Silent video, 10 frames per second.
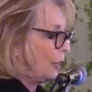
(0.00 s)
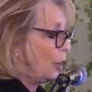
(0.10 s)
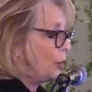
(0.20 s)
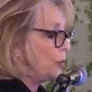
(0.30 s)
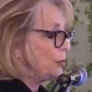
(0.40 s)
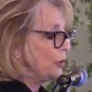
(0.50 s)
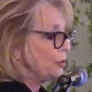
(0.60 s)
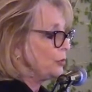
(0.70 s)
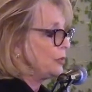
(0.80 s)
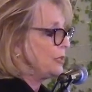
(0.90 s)
Oh,
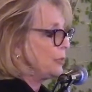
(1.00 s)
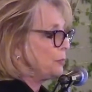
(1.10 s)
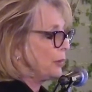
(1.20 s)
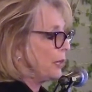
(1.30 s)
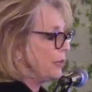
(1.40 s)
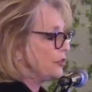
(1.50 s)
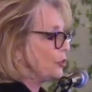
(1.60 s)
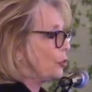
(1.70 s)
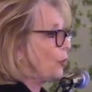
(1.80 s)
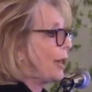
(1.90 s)
those deep, lush
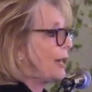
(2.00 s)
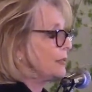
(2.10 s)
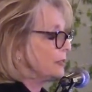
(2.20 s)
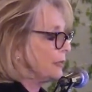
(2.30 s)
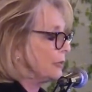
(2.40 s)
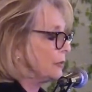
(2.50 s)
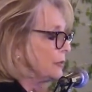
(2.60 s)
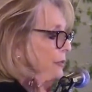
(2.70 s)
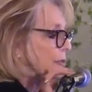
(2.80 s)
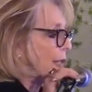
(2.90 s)
grass
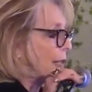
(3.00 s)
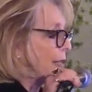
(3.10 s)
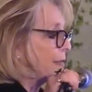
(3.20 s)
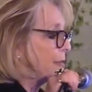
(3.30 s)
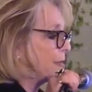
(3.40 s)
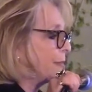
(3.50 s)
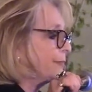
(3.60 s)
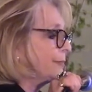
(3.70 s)
hillsides.